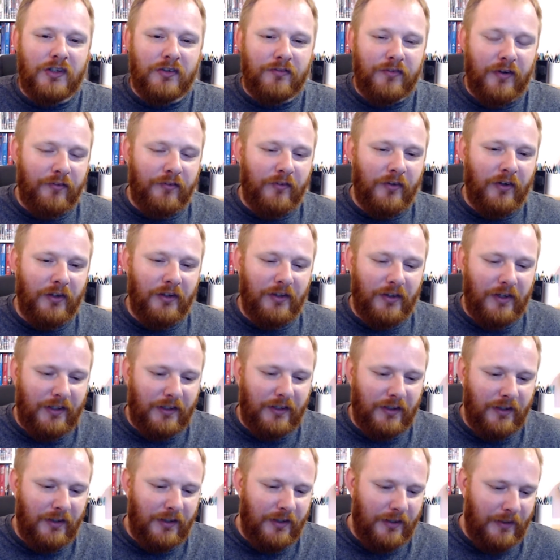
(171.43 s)
if I've got
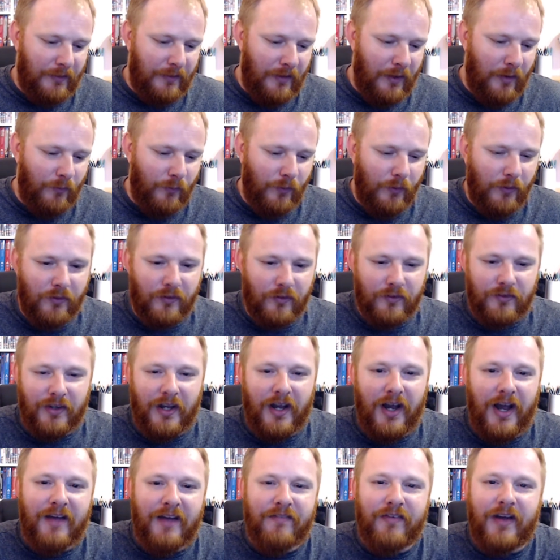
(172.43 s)
like a wound or
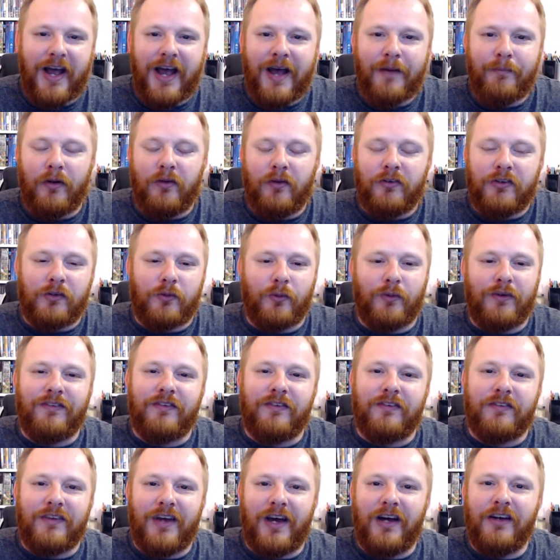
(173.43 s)
something, I have a habit of just wanting
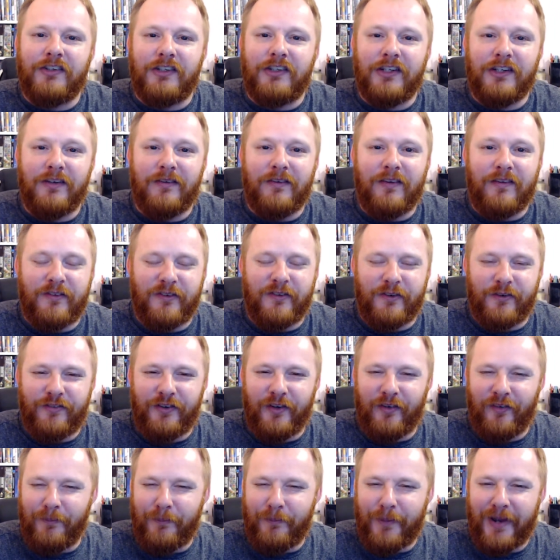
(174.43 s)
to touch it and to
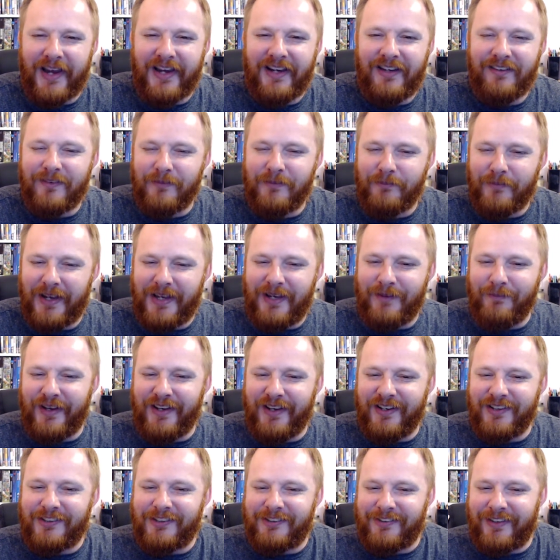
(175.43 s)
feel the pains, and maybe
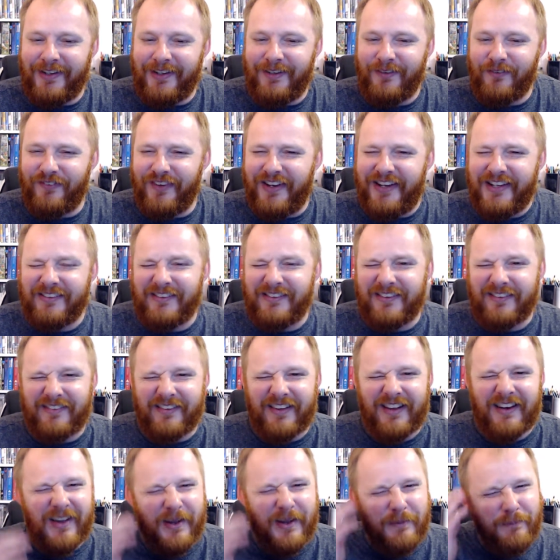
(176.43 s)
a strange fetish as
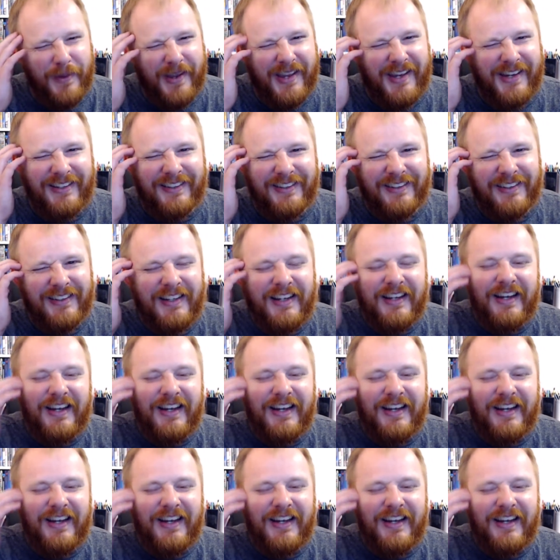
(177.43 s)
I like pain.